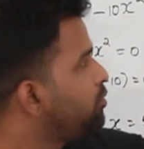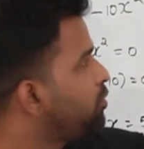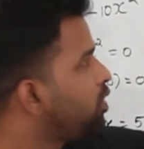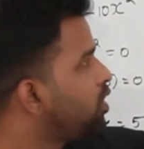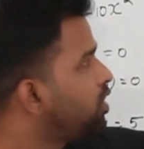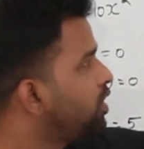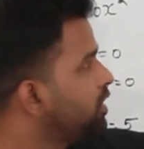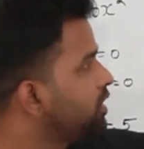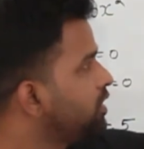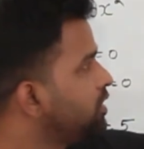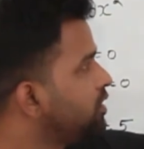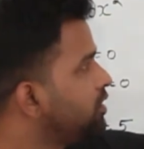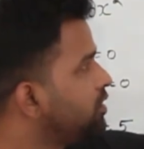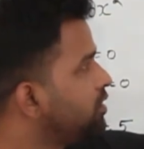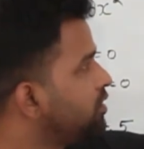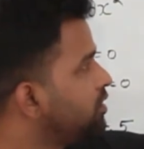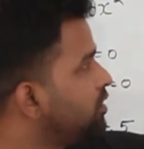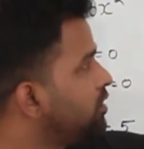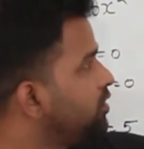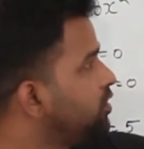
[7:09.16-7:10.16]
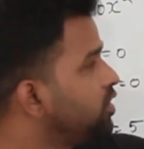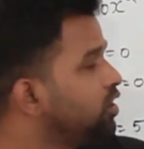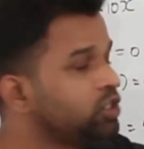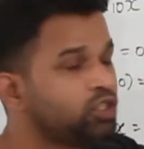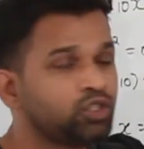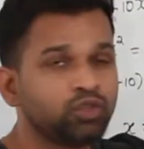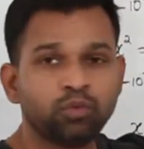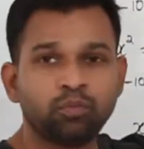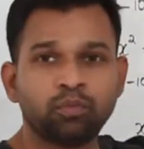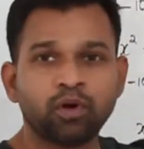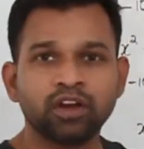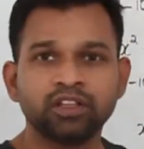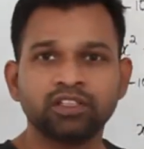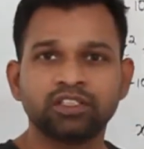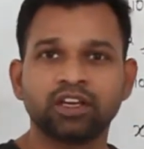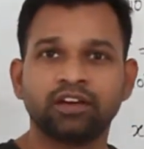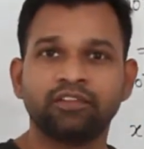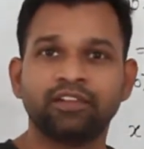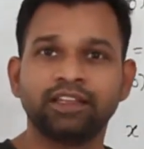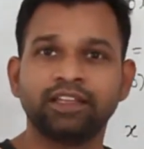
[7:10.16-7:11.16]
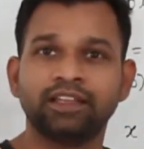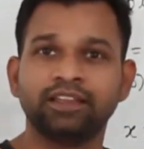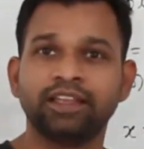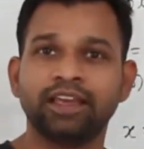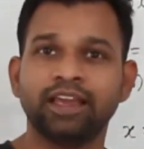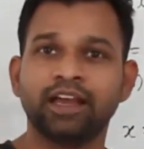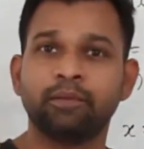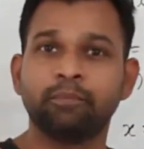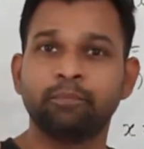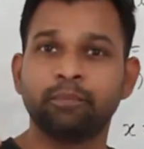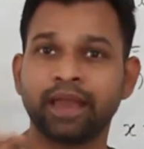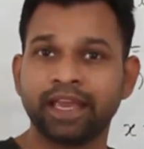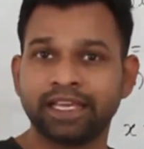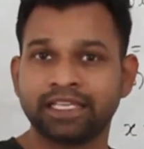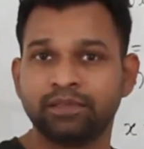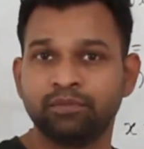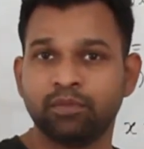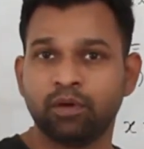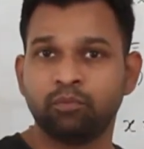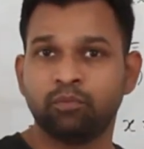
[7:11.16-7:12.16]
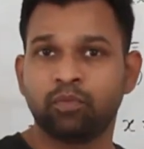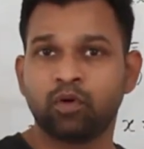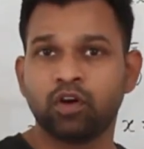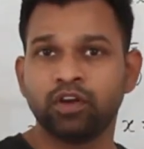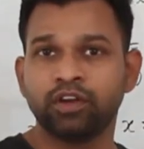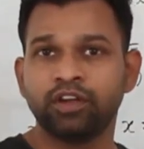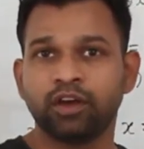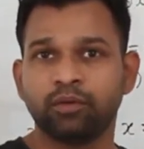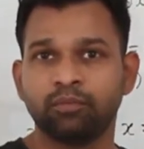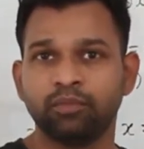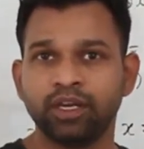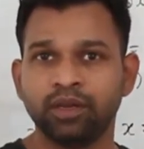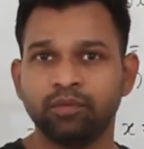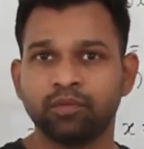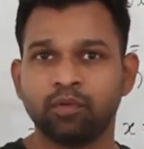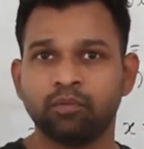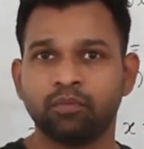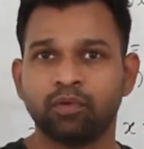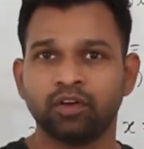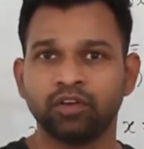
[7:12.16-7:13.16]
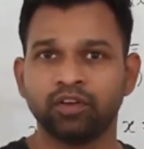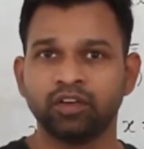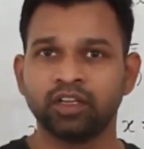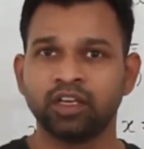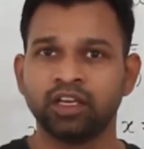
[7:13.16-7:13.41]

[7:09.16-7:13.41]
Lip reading: point. These 2 points are whether they are maximum point or minimum point.